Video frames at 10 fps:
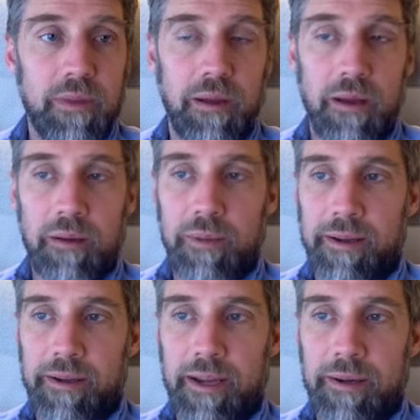
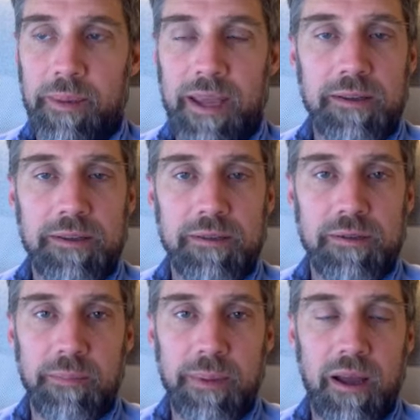And it begins to
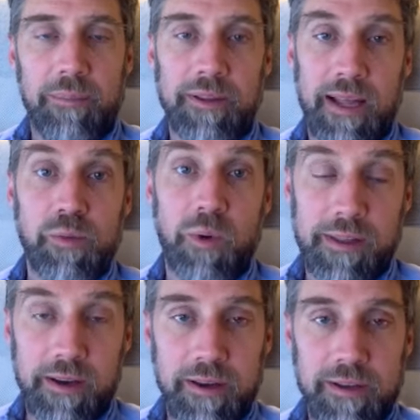sort of pick up, and that's why
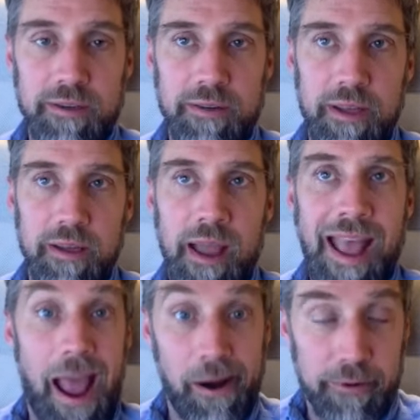the
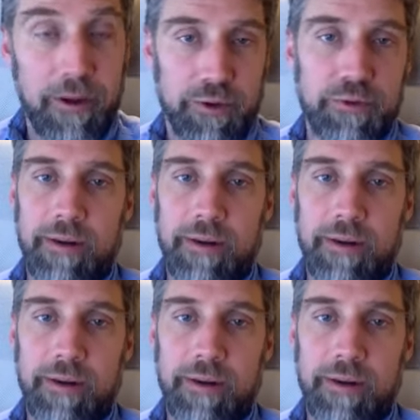agricultural